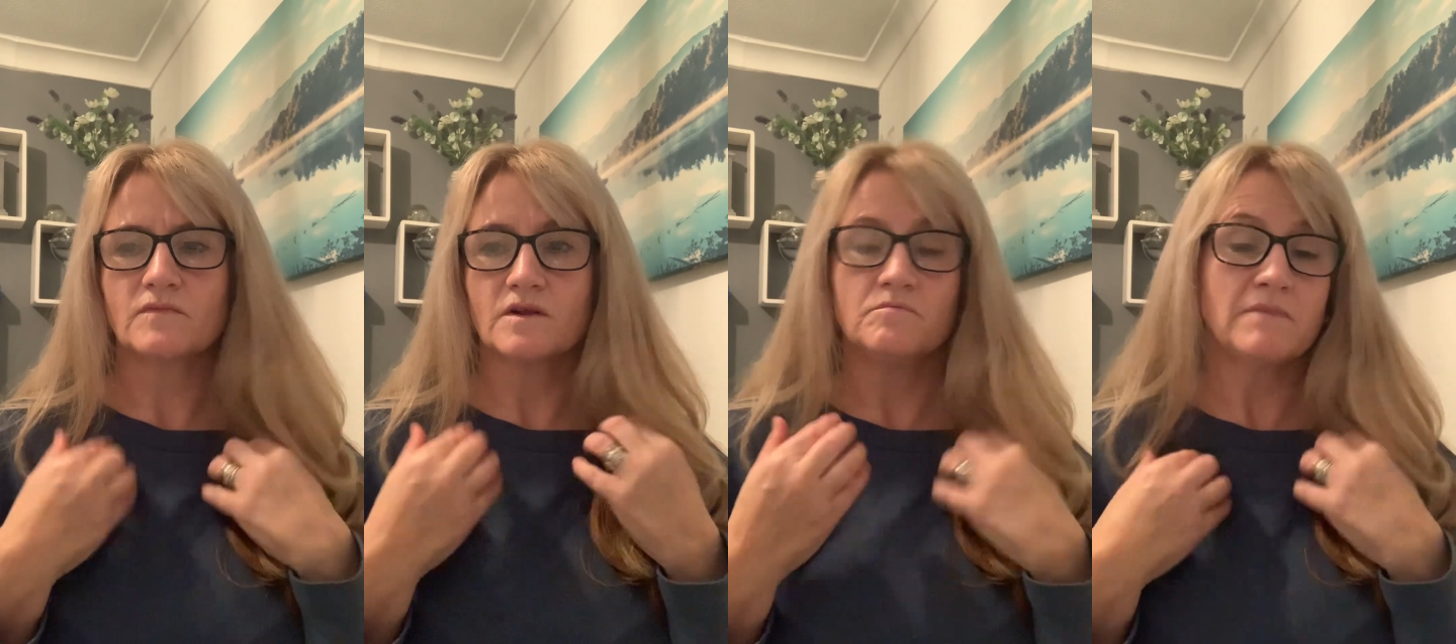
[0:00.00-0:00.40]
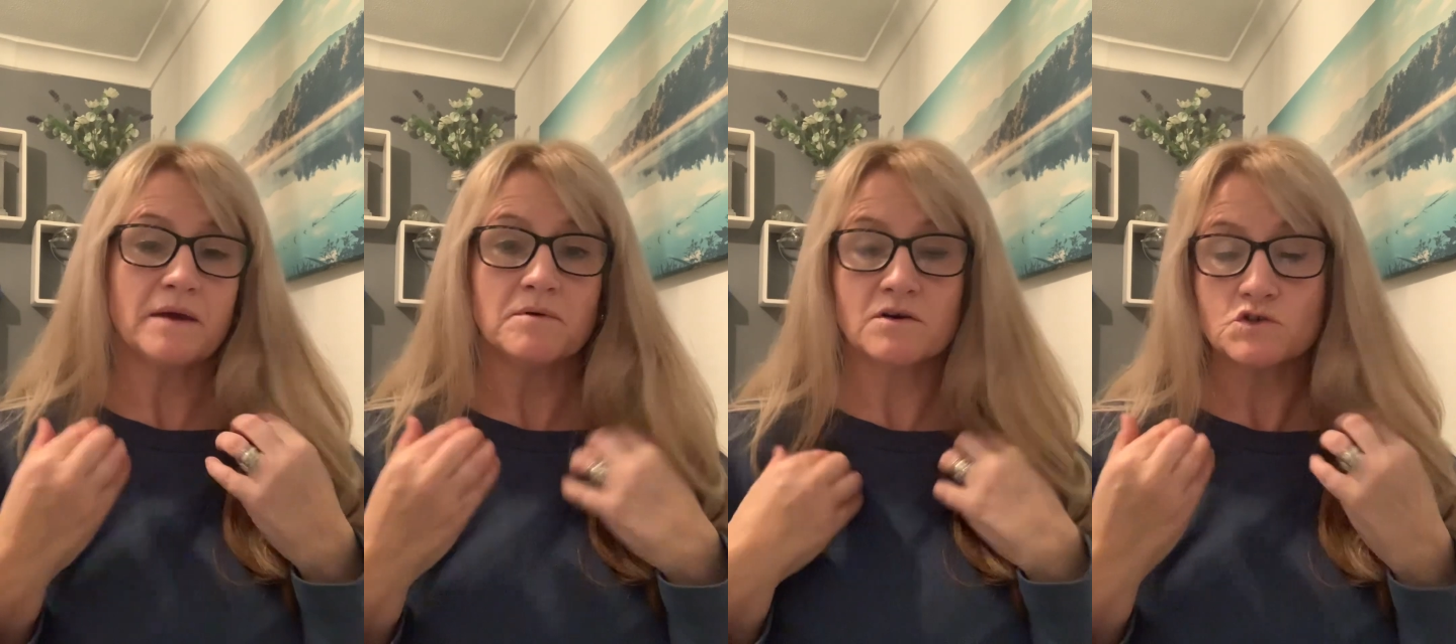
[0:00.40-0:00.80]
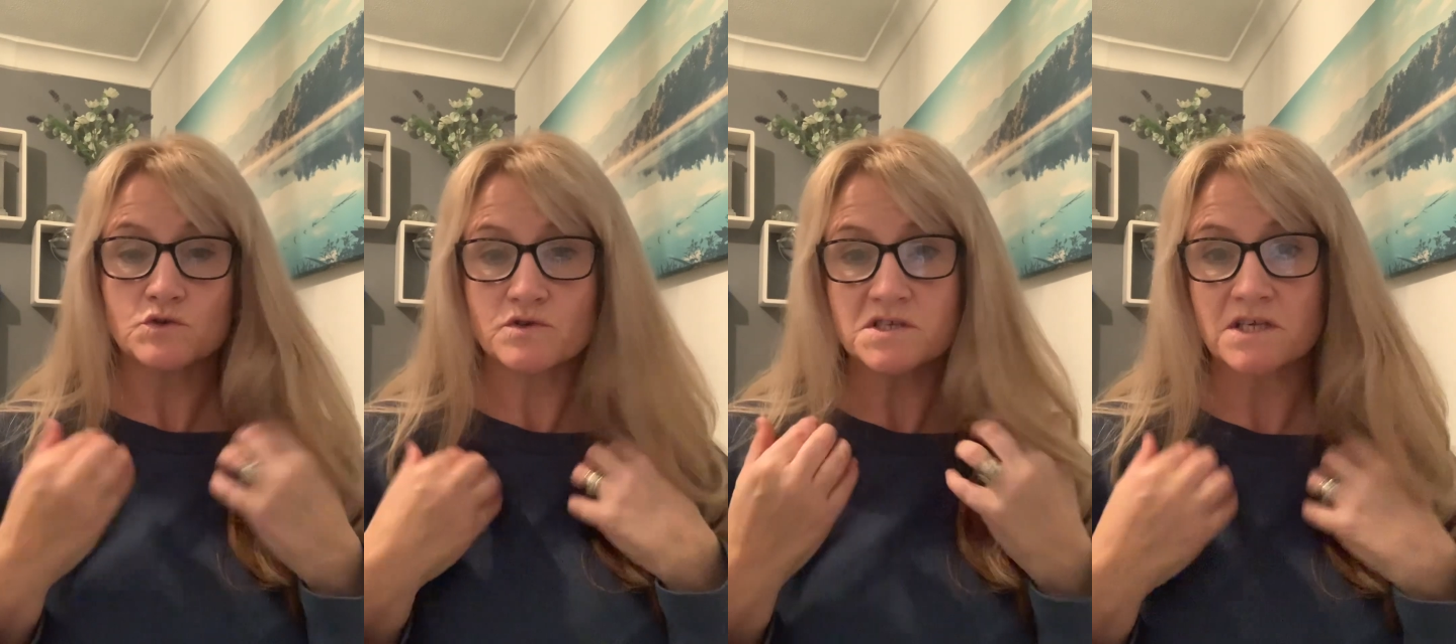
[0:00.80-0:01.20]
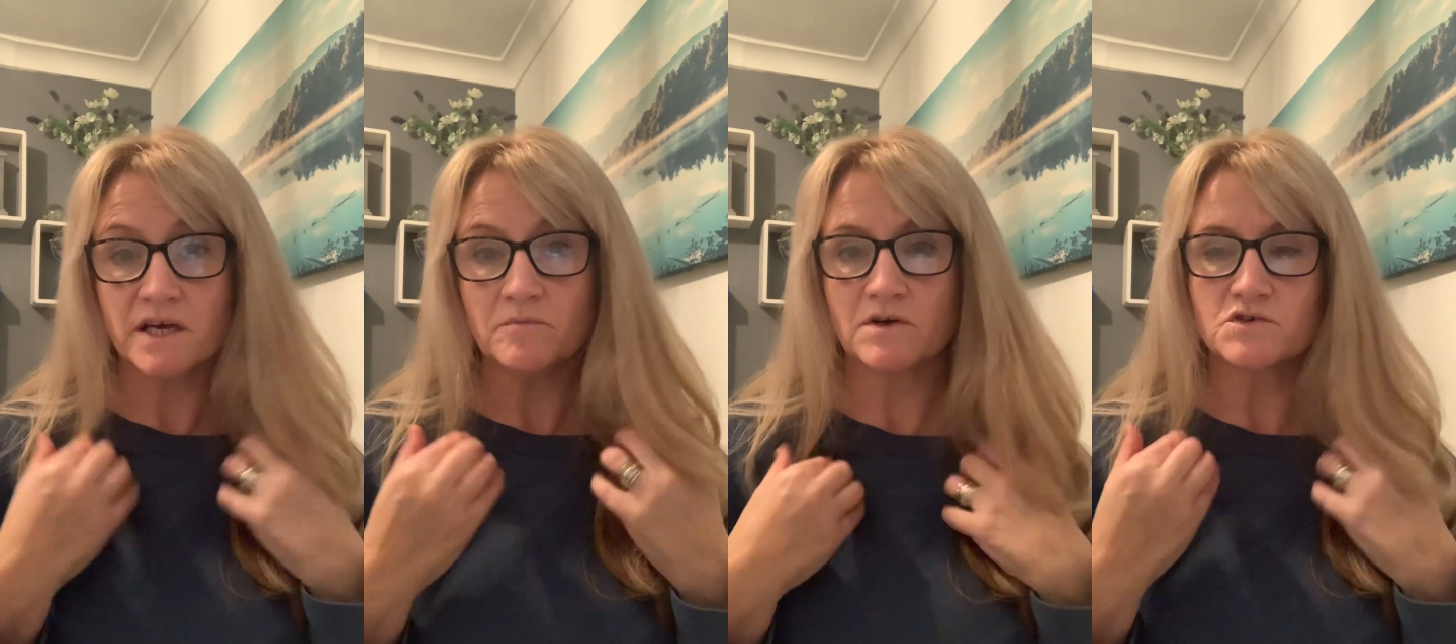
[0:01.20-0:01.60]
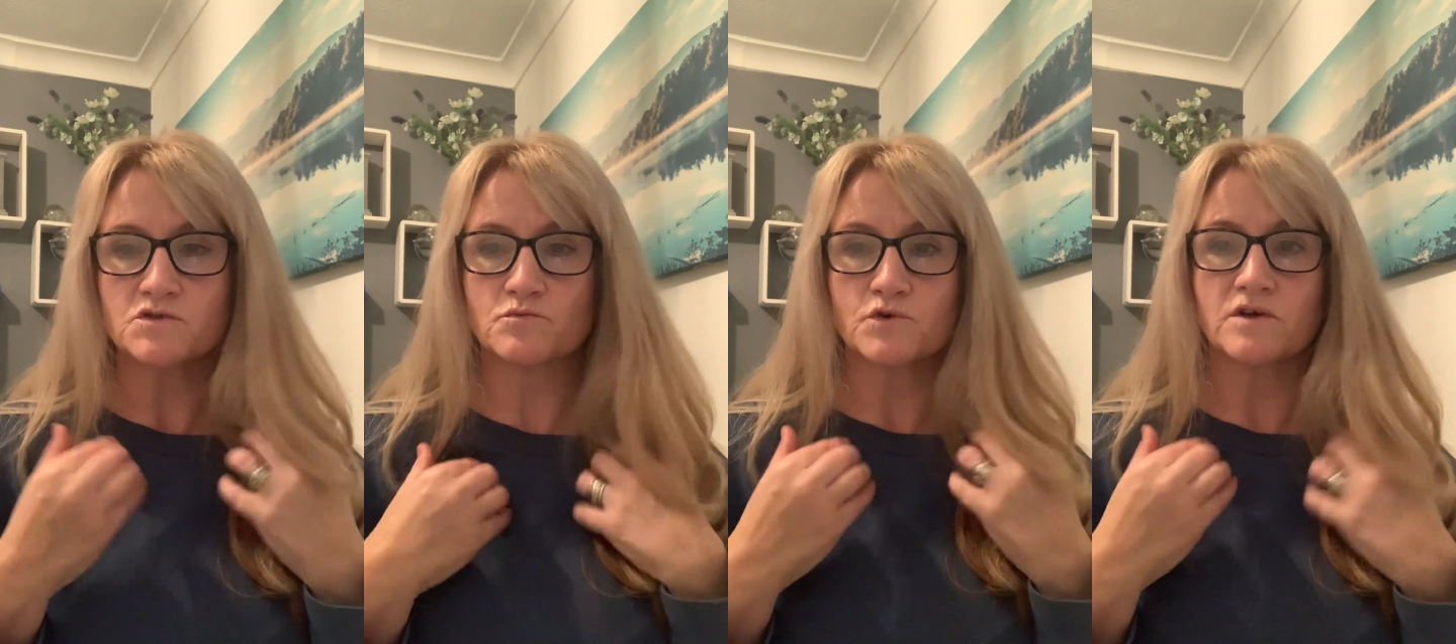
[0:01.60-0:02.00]
And maybe I'll do the same. I'll
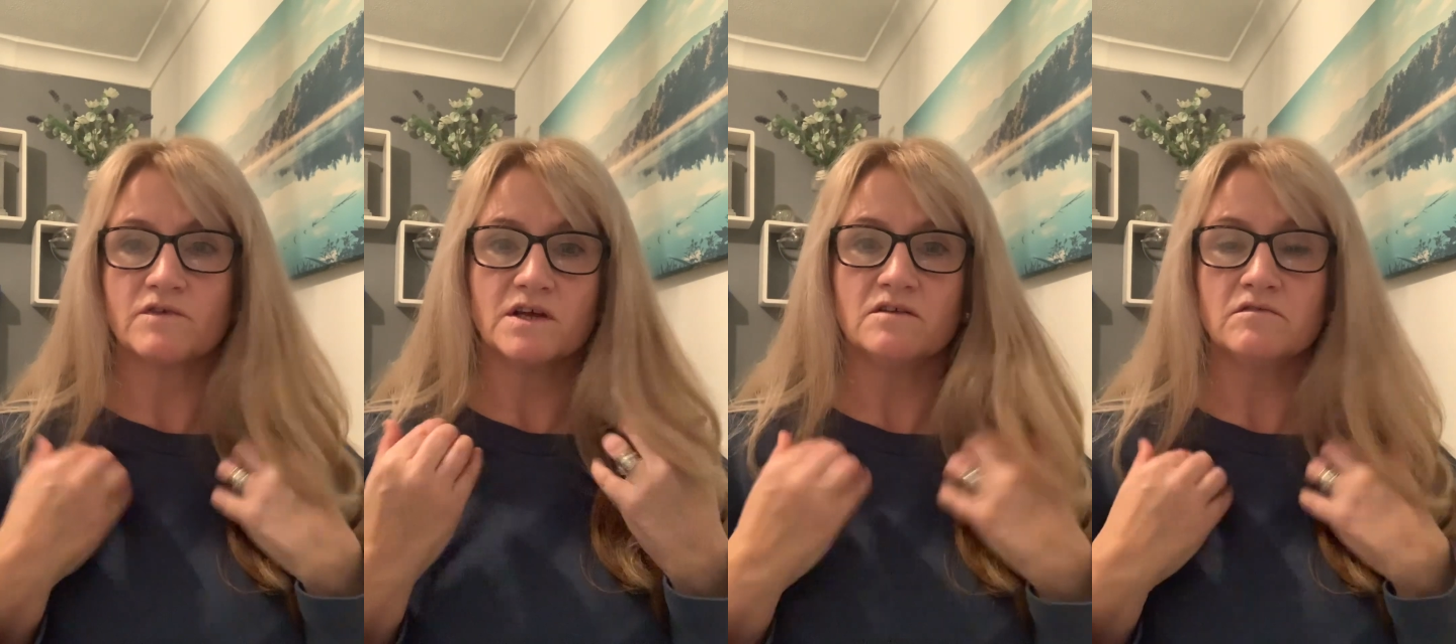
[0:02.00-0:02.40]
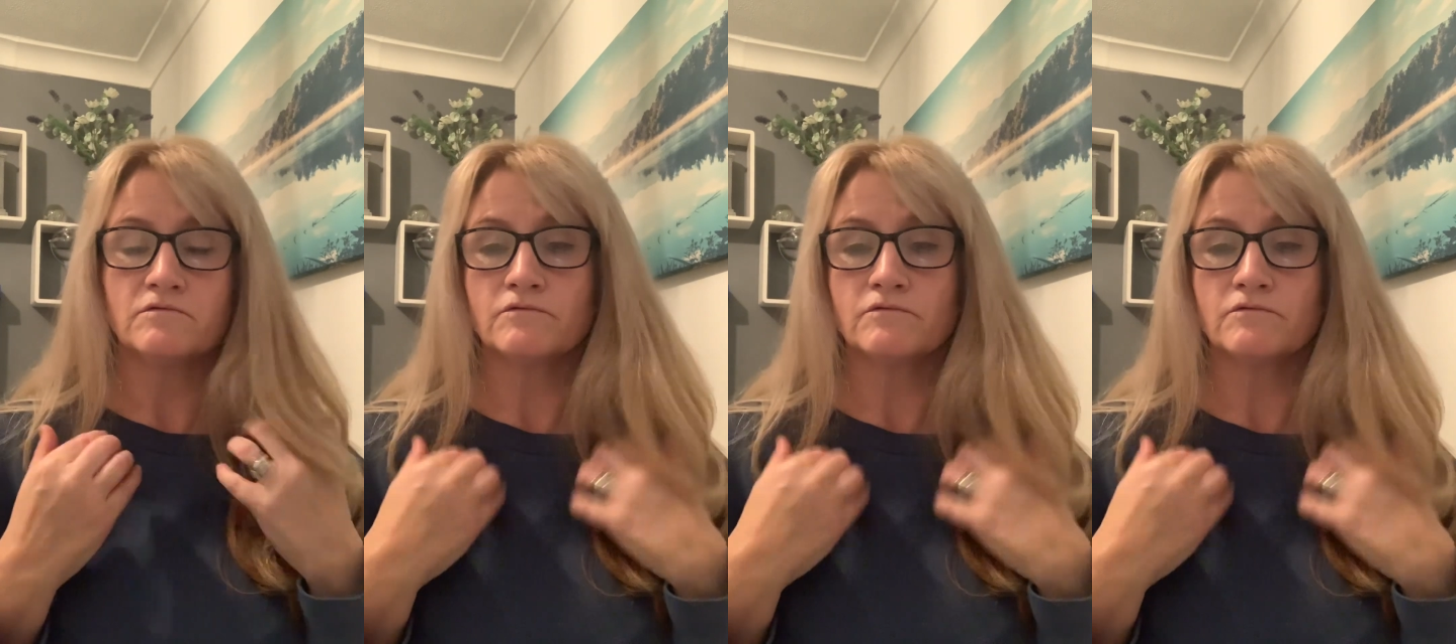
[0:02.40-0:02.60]
just breathe in